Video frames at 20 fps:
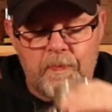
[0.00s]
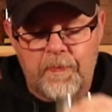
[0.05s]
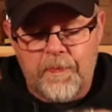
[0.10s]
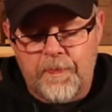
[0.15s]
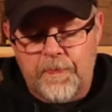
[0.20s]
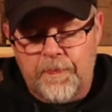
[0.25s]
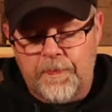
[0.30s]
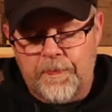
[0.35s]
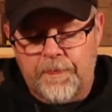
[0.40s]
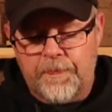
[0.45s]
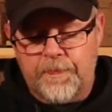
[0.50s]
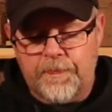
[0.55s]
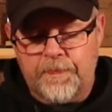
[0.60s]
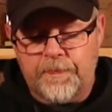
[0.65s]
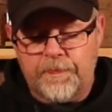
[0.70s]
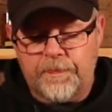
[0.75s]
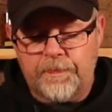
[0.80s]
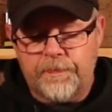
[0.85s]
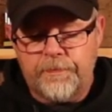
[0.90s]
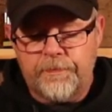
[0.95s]

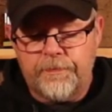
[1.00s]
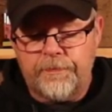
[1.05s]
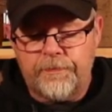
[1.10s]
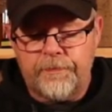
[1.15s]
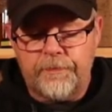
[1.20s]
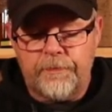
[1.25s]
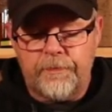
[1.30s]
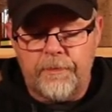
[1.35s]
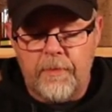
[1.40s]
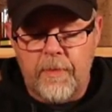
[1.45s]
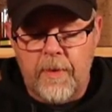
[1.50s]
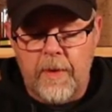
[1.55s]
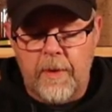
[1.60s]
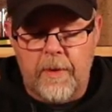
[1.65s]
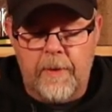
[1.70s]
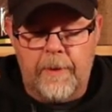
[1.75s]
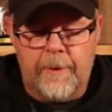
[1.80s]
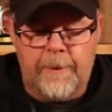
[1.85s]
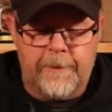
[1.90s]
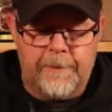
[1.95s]

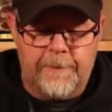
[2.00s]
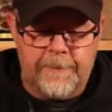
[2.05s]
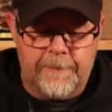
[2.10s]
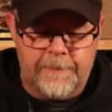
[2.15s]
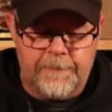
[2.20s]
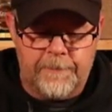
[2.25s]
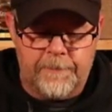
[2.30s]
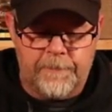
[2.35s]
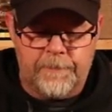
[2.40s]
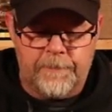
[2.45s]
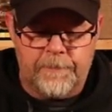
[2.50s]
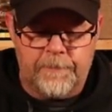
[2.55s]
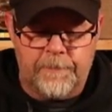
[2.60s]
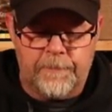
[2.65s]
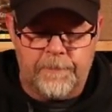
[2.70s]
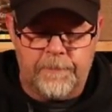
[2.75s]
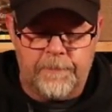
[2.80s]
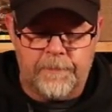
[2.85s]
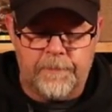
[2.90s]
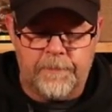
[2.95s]

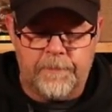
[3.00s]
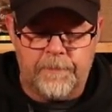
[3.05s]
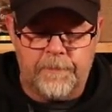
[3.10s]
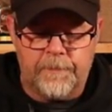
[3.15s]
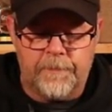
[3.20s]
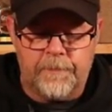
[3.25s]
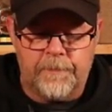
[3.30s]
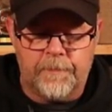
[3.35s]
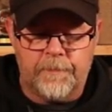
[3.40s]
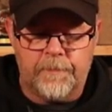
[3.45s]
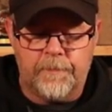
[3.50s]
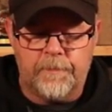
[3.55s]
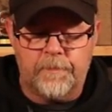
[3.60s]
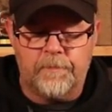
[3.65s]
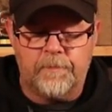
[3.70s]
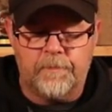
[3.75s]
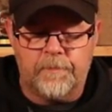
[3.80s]
Nobody speaks.